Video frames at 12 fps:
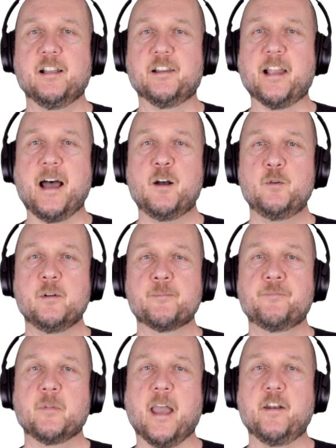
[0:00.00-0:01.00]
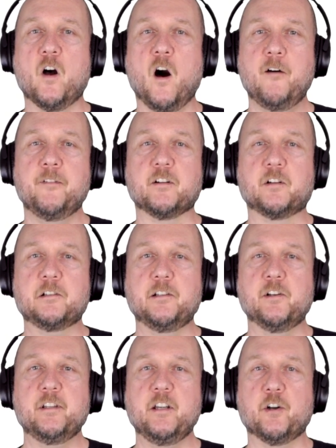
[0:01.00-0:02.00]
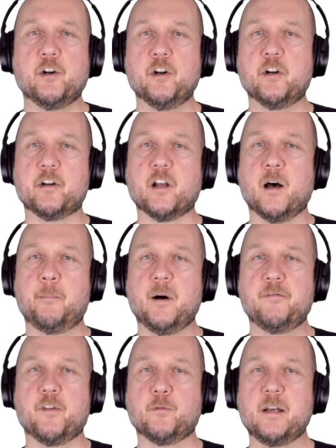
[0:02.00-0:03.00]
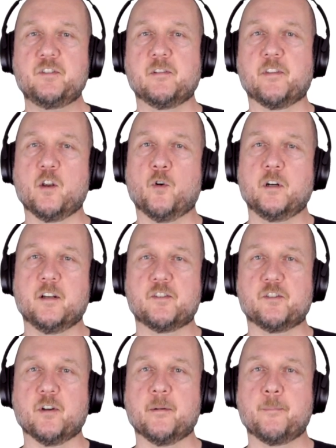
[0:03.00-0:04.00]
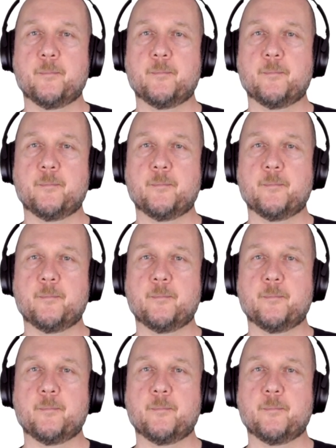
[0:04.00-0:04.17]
loud, and often clearly heard above the rest of the orchestra.